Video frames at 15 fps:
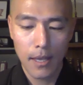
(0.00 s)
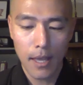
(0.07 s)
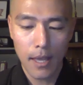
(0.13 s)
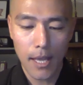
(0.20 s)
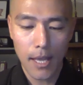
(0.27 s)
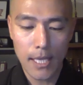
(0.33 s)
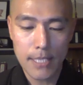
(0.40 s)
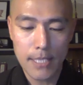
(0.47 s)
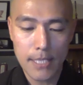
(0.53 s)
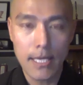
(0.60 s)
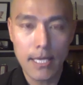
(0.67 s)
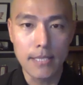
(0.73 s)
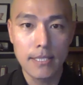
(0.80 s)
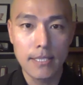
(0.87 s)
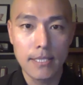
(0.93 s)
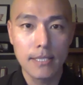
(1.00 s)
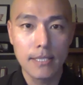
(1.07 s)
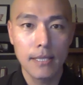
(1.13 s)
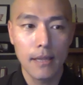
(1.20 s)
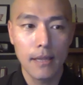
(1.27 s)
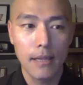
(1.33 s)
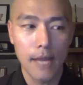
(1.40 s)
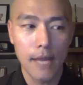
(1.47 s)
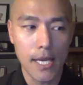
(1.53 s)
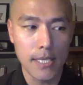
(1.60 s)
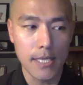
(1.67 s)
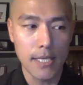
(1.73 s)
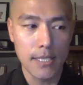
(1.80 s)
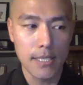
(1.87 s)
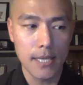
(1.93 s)
And in a sense, that
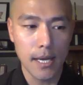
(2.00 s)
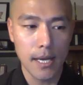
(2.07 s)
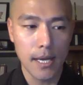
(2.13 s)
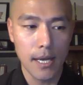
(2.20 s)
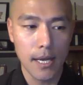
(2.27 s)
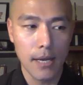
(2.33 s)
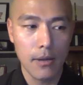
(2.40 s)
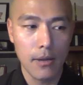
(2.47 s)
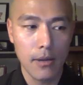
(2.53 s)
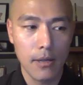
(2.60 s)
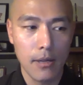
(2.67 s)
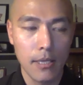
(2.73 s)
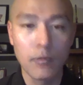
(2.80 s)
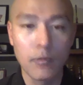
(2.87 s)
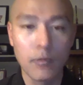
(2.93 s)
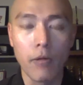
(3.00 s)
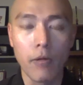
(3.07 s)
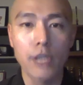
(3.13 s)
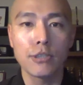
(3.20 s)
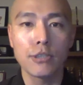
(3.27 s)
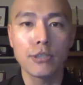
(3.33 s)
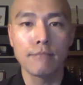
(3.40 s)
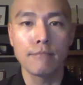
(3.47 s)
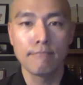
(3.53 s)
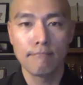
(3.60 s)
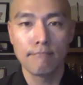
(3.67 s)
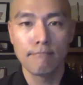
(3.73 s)
is liberation,